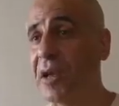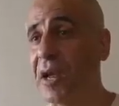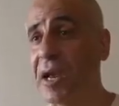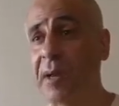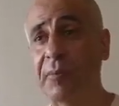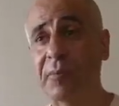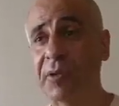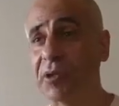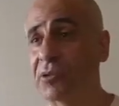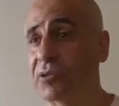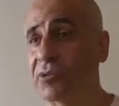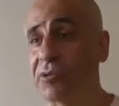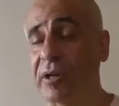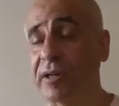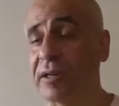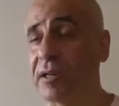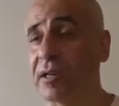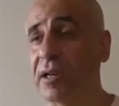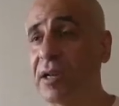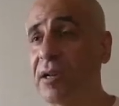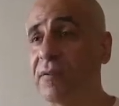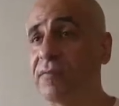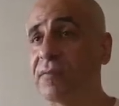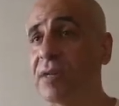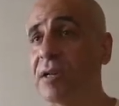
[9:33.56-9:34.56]
I'm not
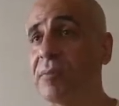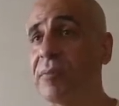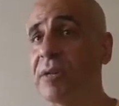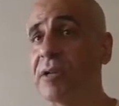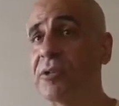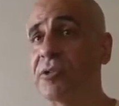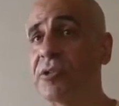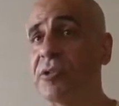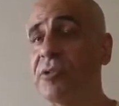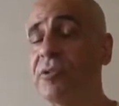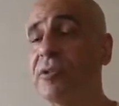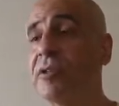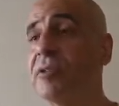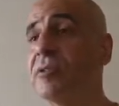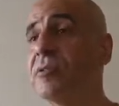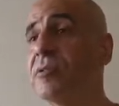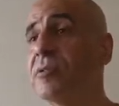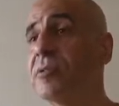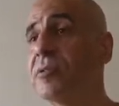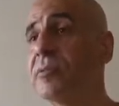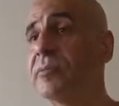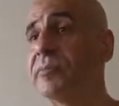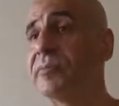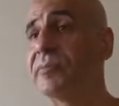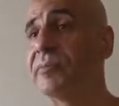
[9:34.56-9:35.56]
running after my
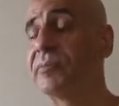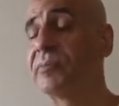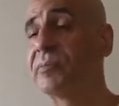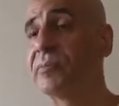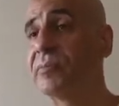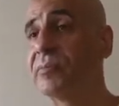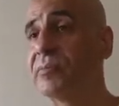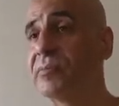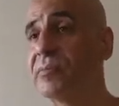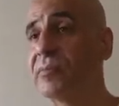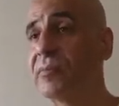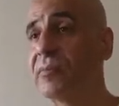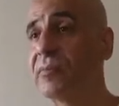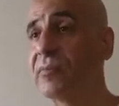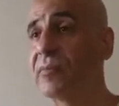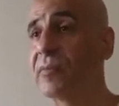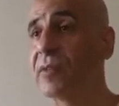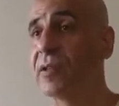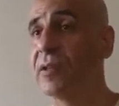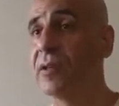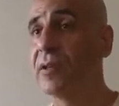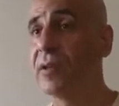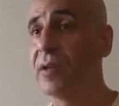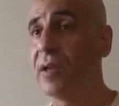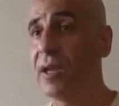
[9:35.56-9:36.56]
students.
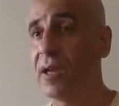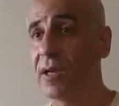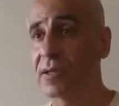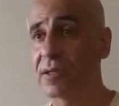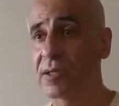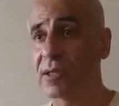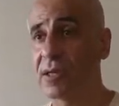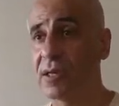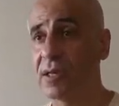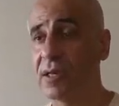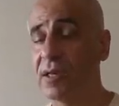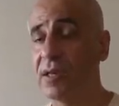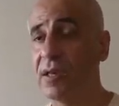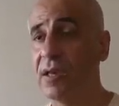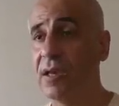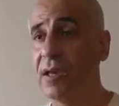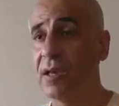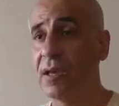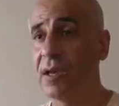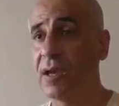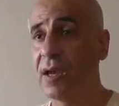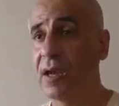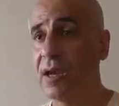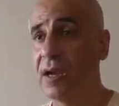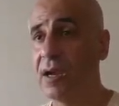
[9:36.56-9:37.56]
Actually,
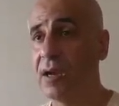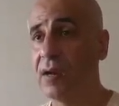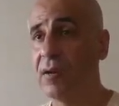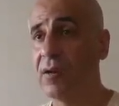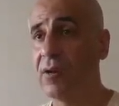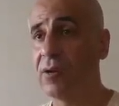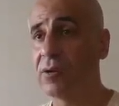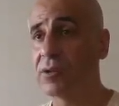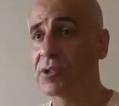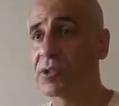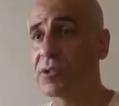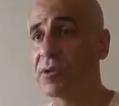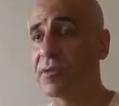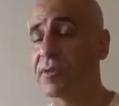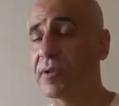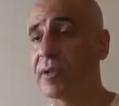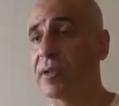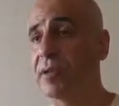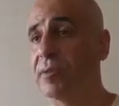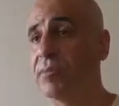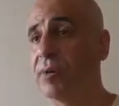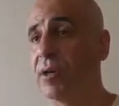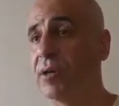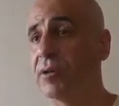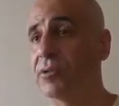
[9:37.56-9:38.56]
I also
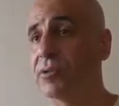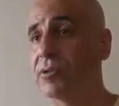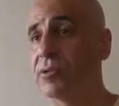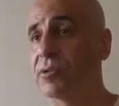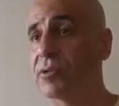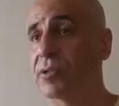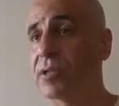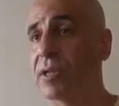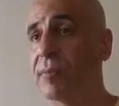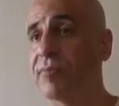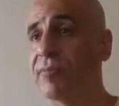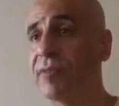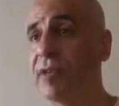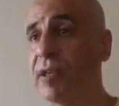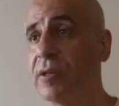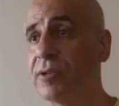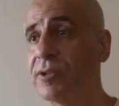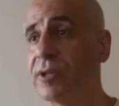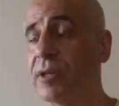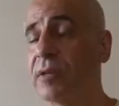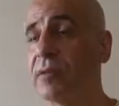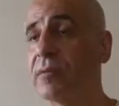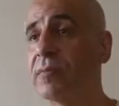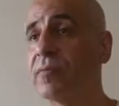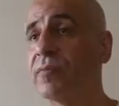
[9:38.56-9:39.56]
think about to stop
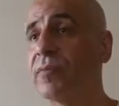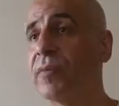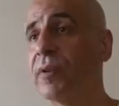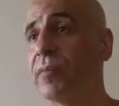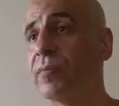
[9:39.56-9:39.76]
teaching.